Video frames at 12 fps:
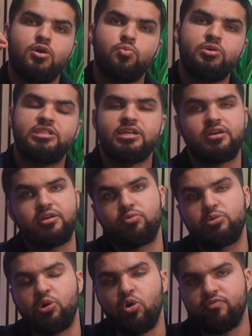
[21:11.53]

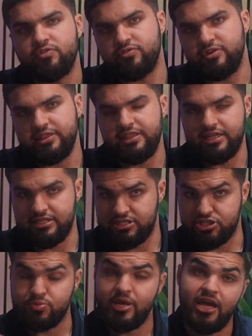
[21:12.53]
We overrid that
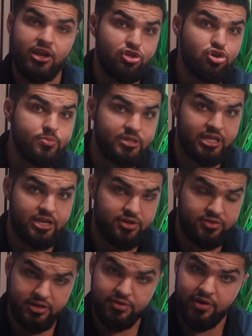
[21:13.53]
decision. We had a human layer
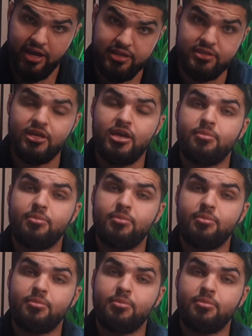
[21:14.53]
in there, right?